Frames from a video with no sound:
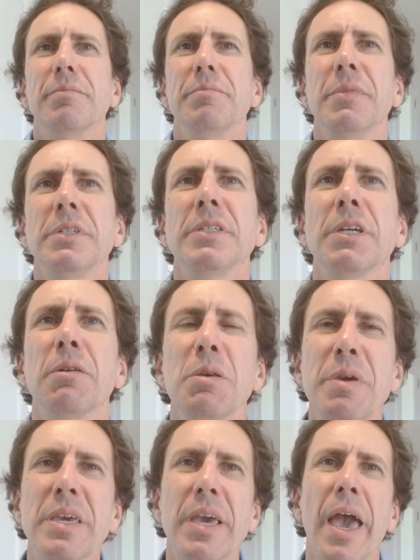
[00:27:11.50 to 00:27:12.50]
necessarily
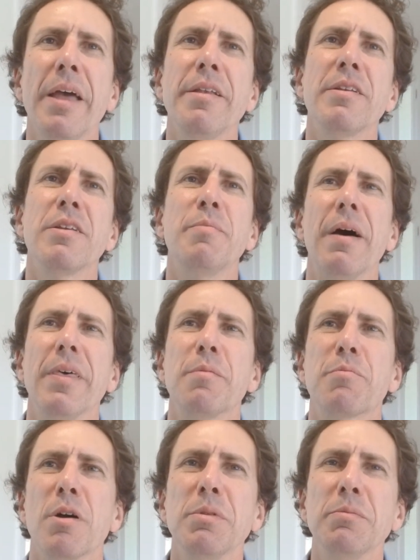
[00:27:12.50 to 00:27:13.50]
be candid about their
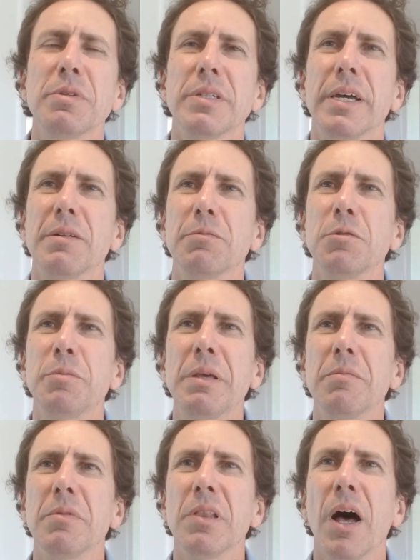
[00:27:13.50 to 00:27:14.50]
problem set will
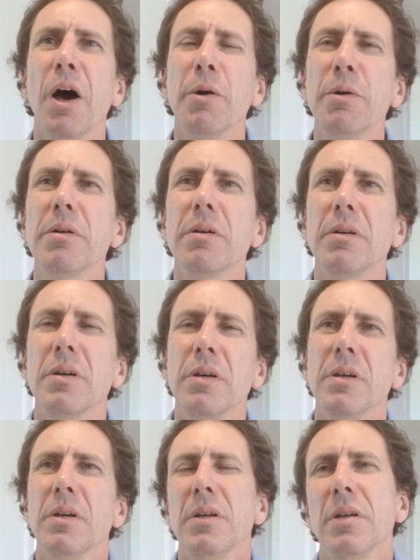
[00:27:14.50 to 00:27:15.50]
be low.
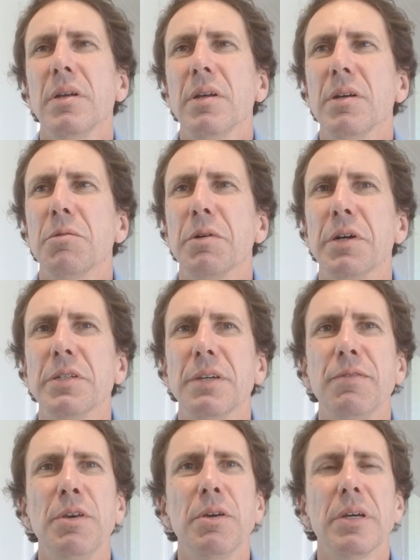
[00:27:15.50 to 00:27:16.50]
Whereas
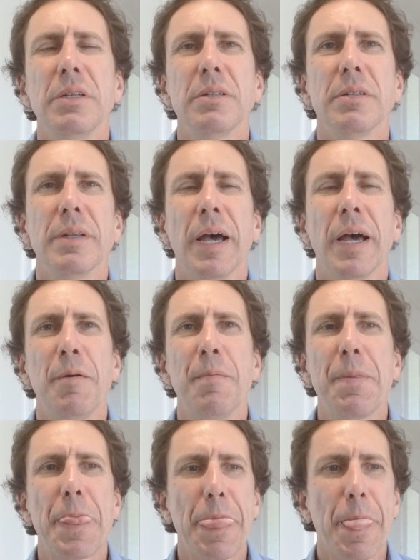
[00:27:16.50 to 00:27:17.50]
if you
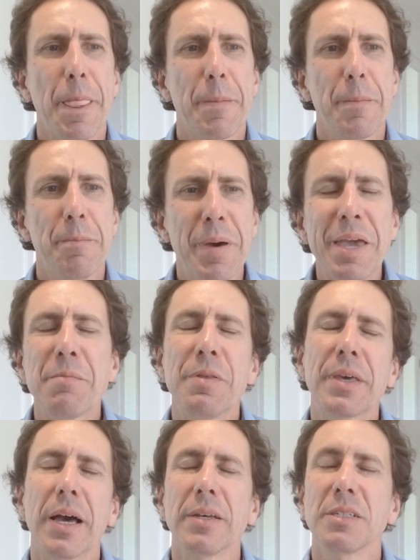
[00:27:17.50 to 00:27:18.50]
can meet
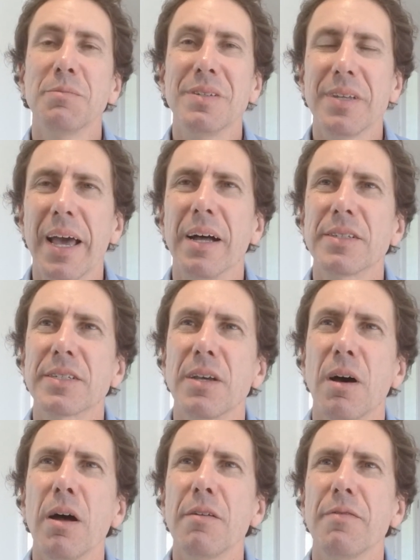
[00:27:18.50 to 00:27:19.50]
with customers
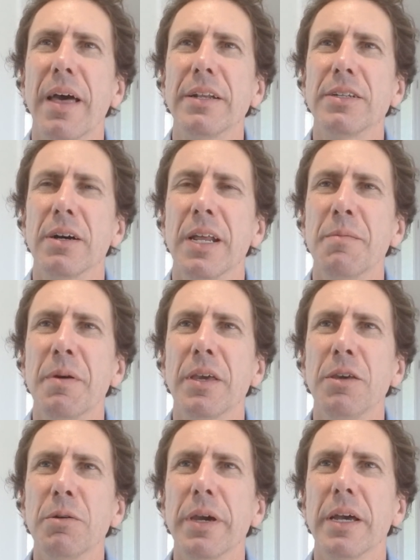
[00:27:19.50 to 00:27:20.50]
outside of that
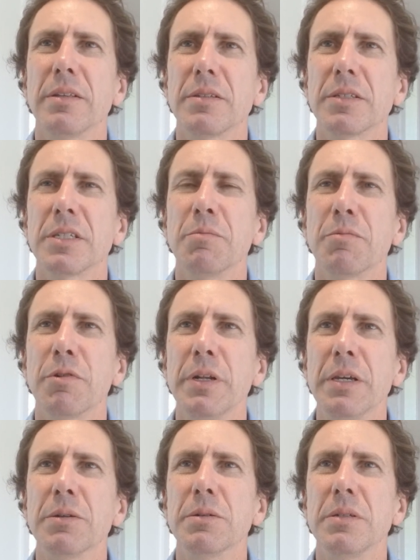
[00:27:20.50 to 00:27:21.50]
dynamic, you'll get some
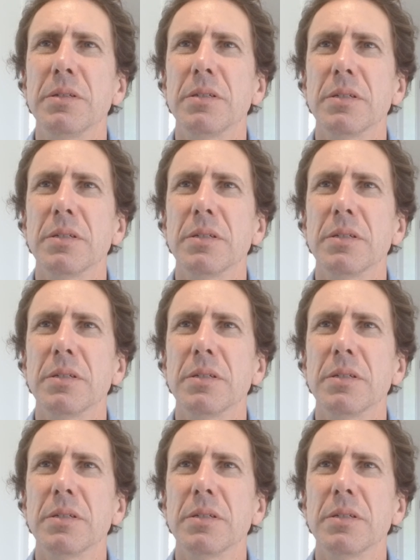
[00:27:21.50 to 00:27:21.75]
pretty good